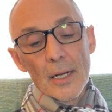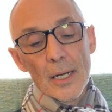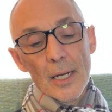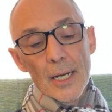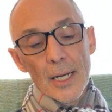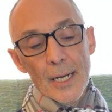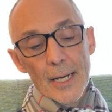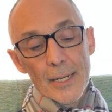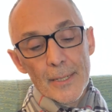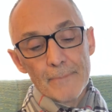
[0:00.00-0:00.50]

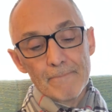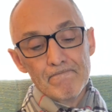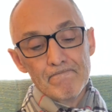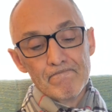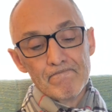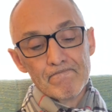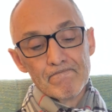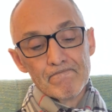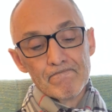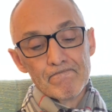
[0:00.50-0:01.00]

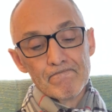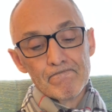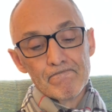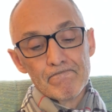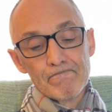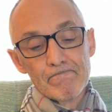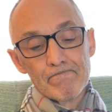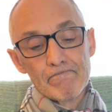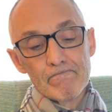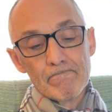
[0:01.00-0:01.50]

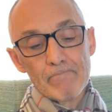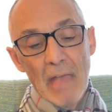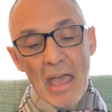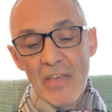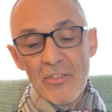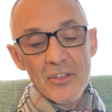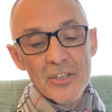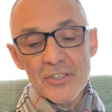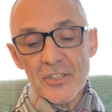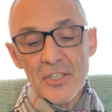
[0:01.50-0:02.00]

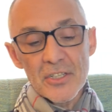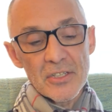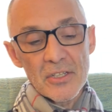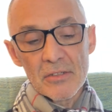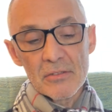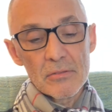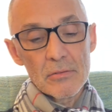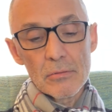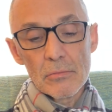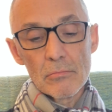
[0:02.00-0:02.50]
And this
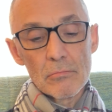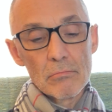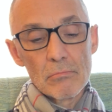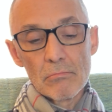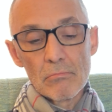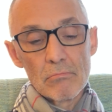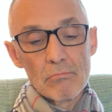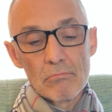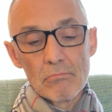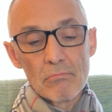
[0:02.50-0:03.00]
isn't,
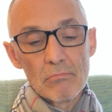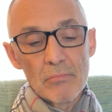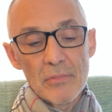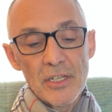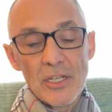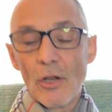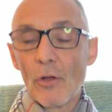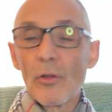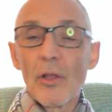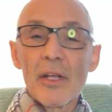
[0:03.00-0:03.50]

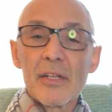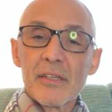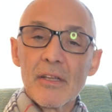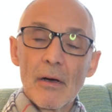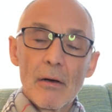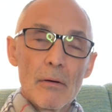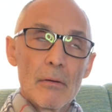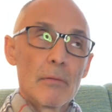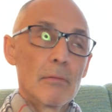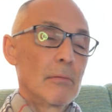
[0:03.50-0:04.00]
like
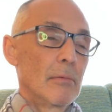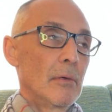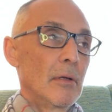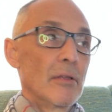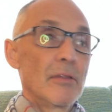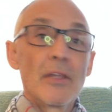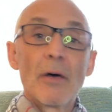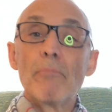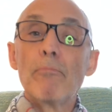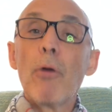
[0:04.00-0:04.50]

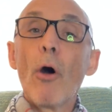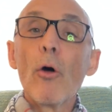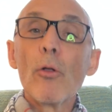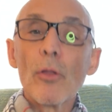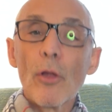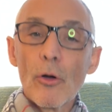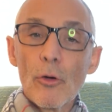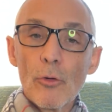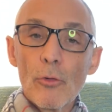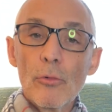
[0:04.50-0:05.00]
the
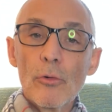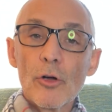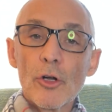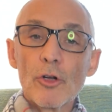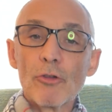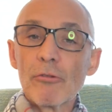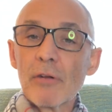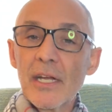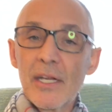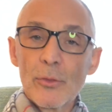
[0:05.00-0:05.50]
polo
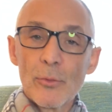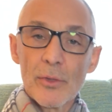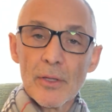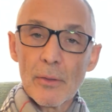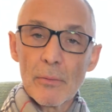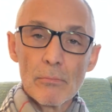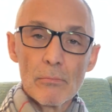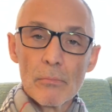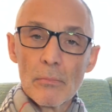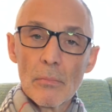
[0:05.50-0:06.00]
green with a
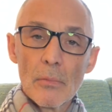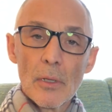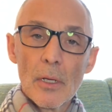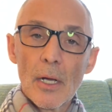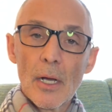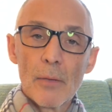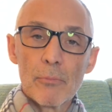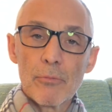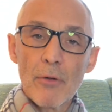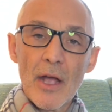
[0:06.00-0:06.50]

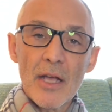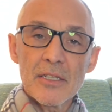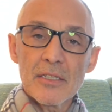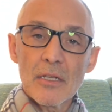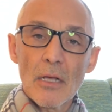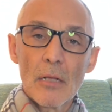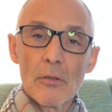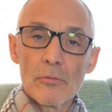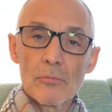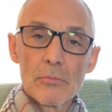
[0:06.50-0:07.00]
brass
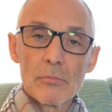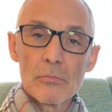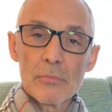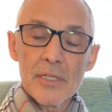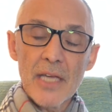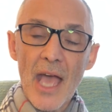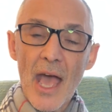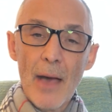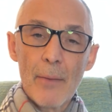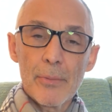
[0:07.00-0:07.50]
colored
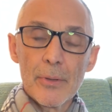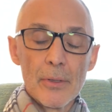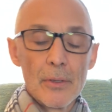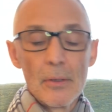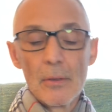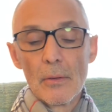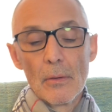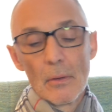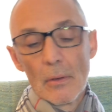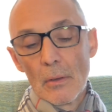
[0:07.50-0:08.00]
cap.
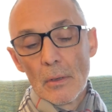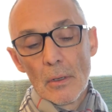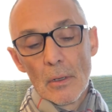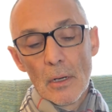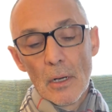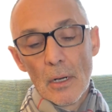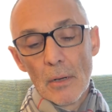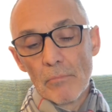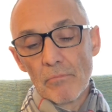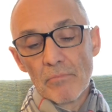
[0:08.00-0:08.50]

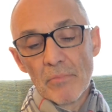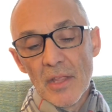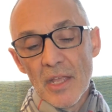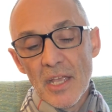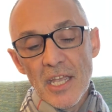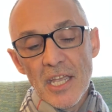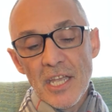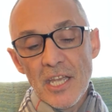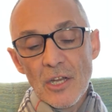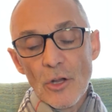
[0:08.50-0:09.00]

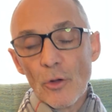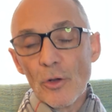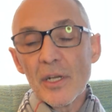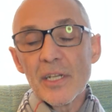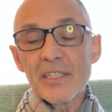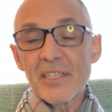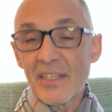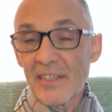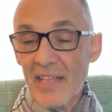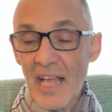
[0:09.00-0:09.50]
It
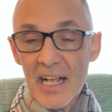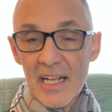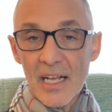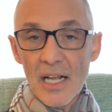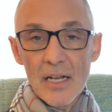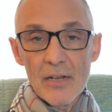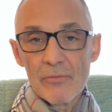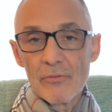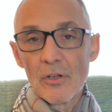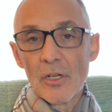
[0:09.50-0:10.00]
isn't that
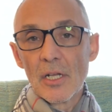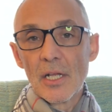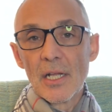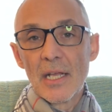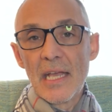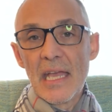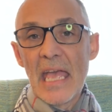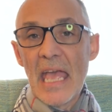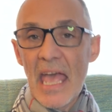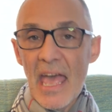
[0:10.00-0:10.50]
kind of
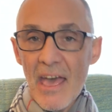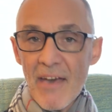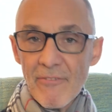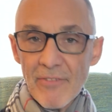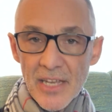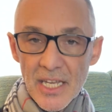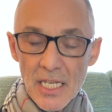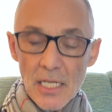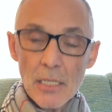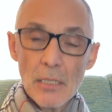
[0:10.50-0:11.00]

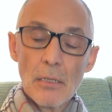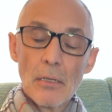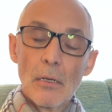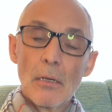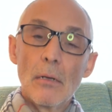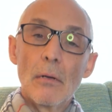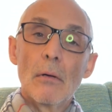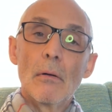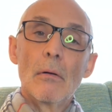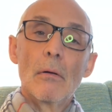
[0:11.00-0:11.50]
heavy,
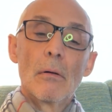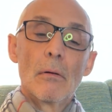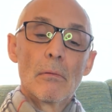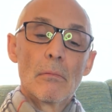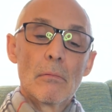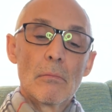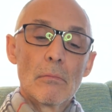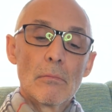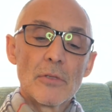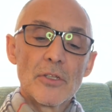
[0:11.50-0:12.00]

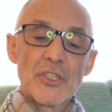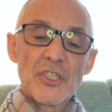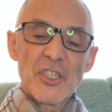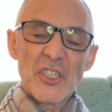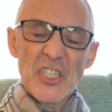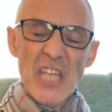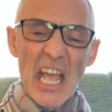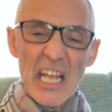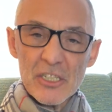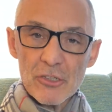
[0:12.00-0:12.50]

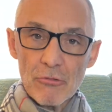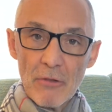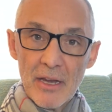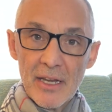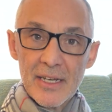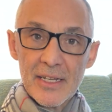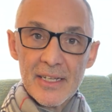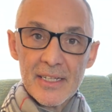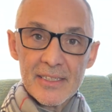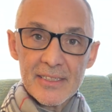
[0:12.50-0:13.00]

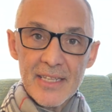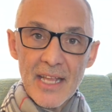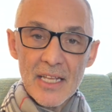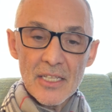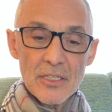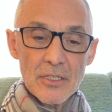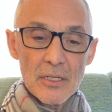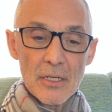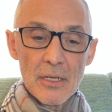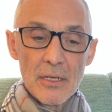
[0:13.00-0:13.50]
saturated
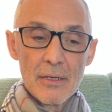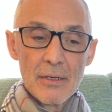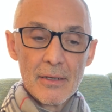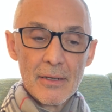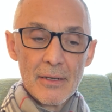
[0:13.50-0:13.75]
intensity.